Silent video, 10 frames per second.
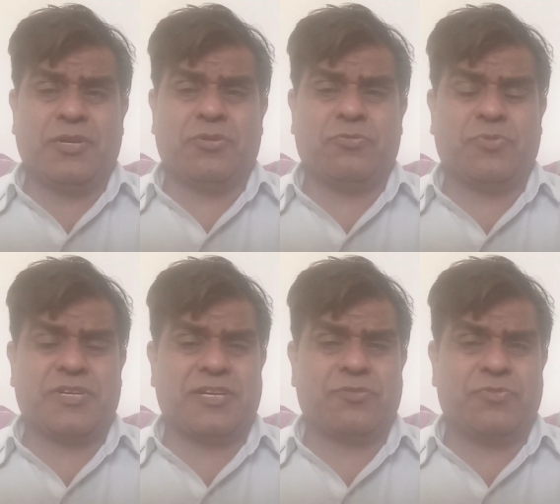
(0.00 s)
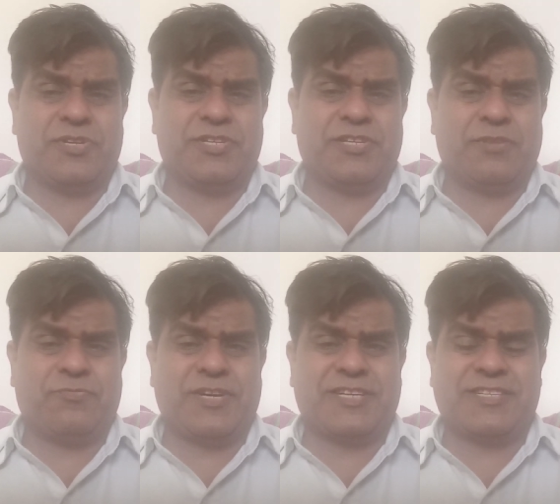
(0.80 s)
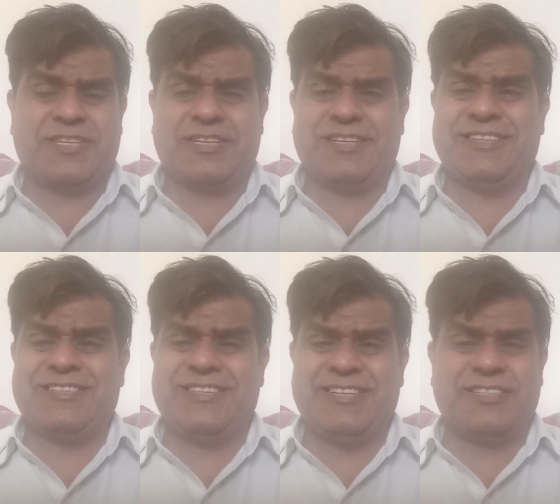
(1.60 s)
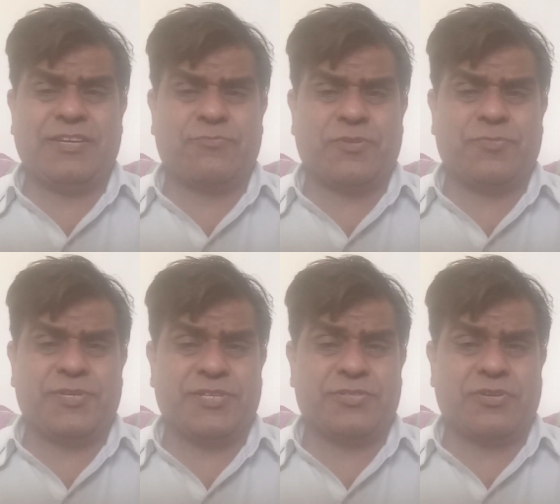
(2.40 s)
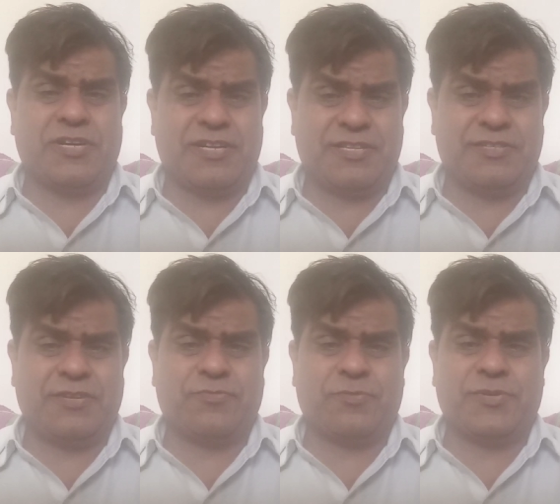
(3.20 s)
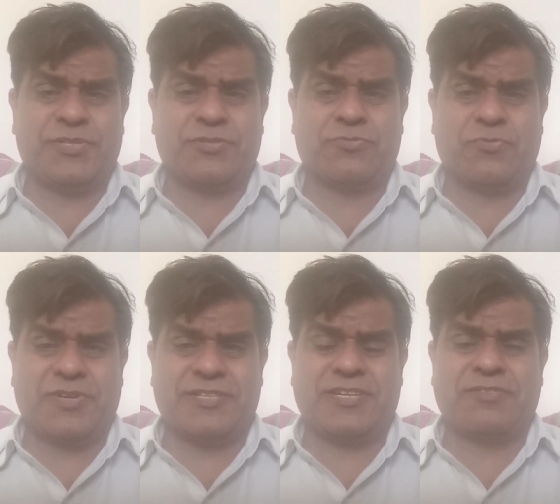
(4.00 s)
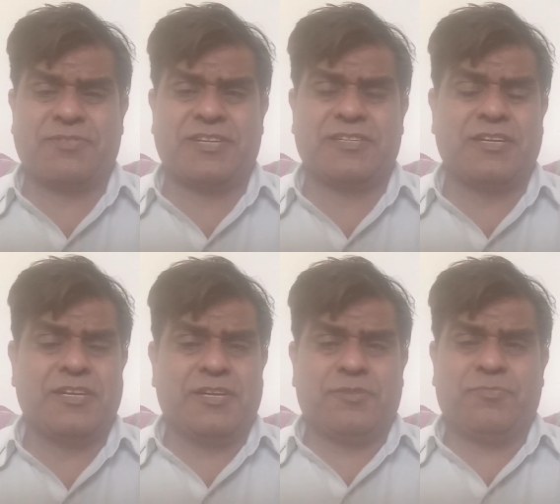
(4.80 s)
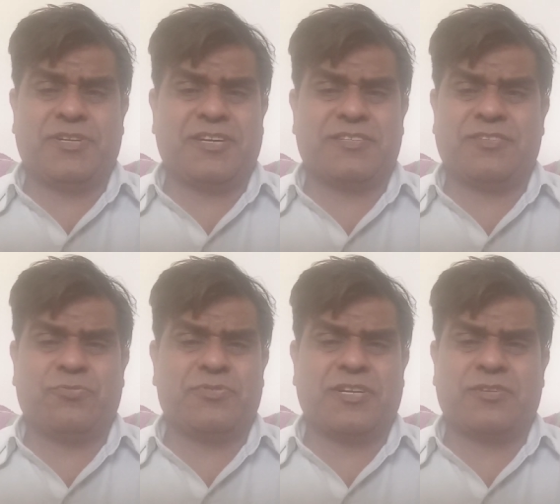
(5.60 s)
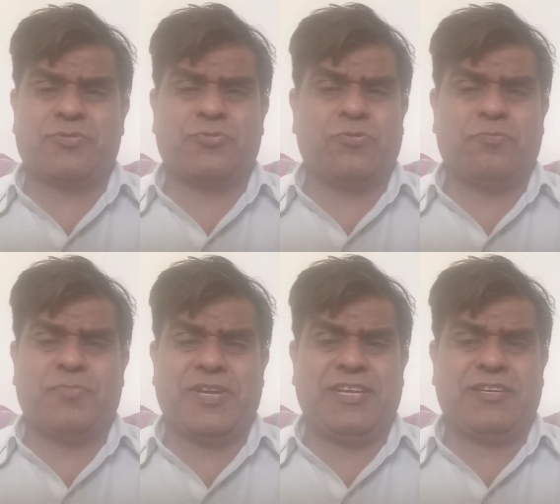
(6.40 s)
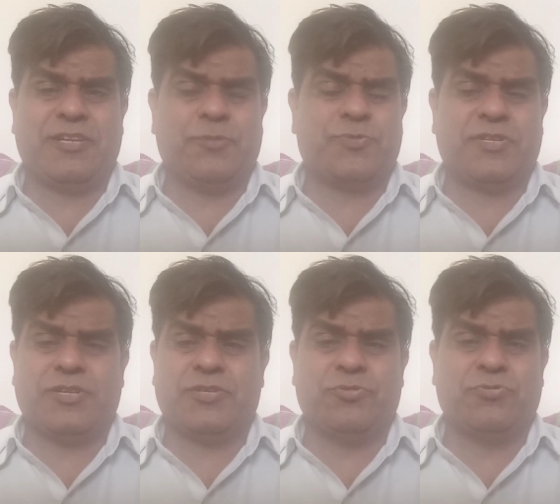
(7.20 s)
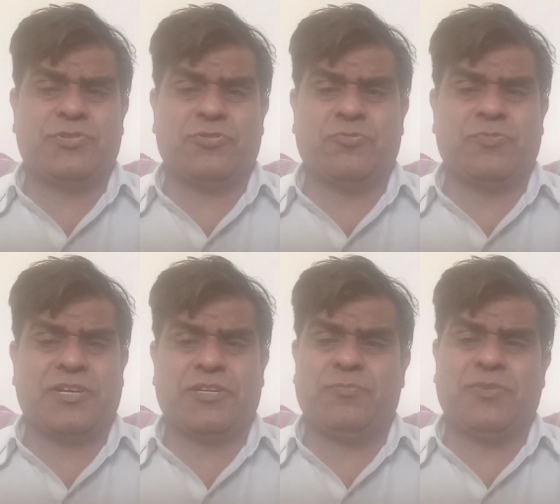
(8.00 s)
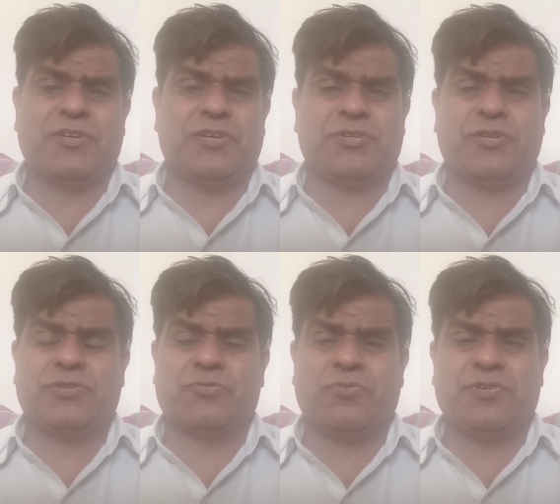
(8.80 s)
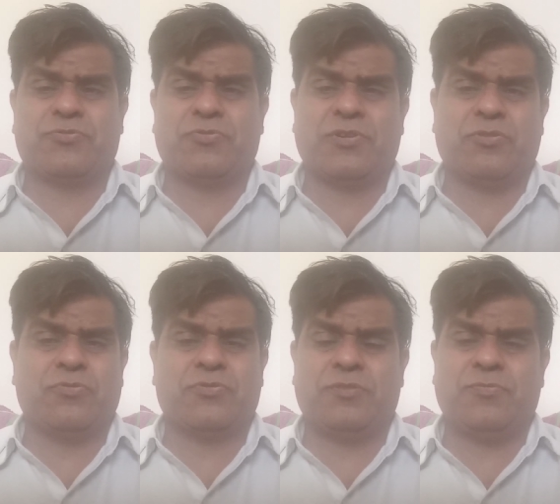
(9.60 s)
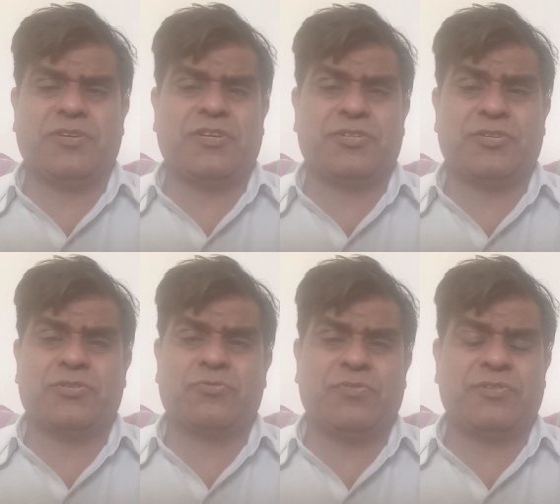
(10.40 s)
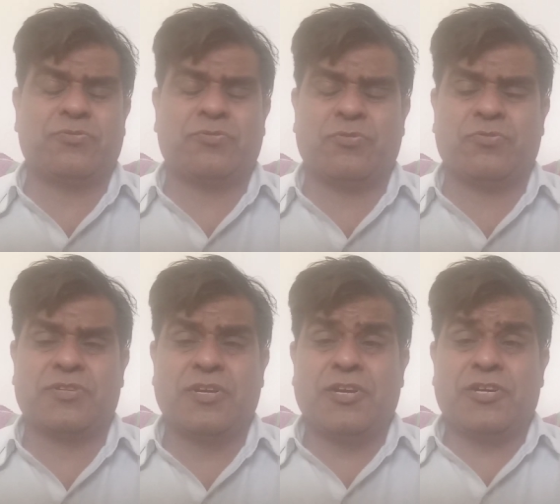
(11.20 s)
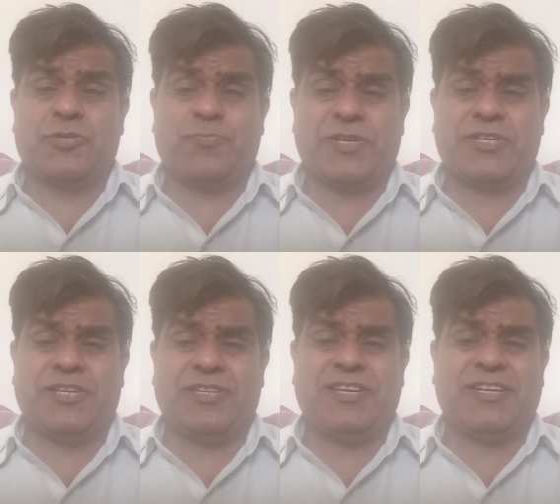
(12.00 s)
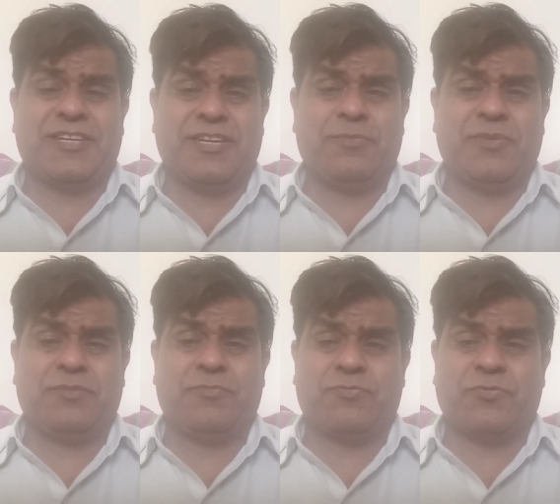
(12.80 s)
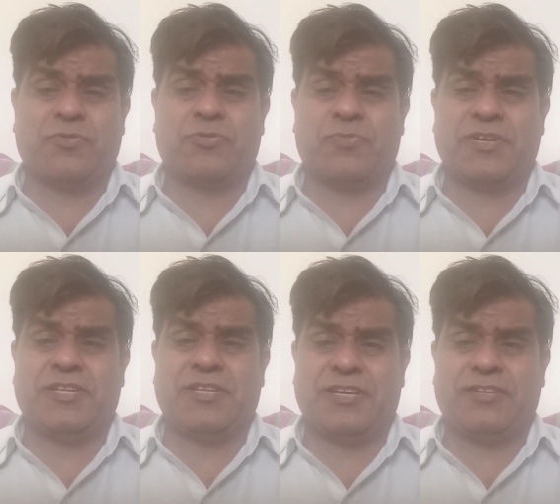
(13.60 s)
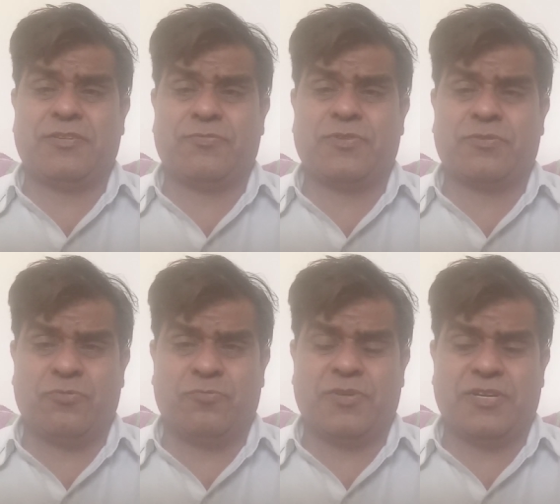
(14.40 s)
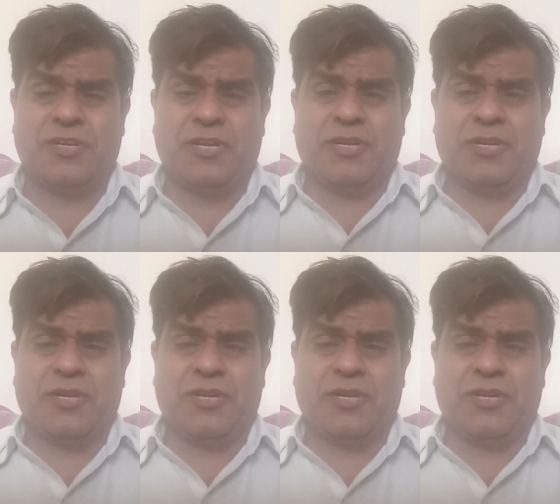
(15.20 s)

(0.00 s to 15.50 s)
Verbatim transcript: what are original facts, uh, is these informations, are these informations correct or wrong, because those are so many clips in the YouTube that immigration is going to close, immigration is going to close, especially they are naming before twenty-ninth of October.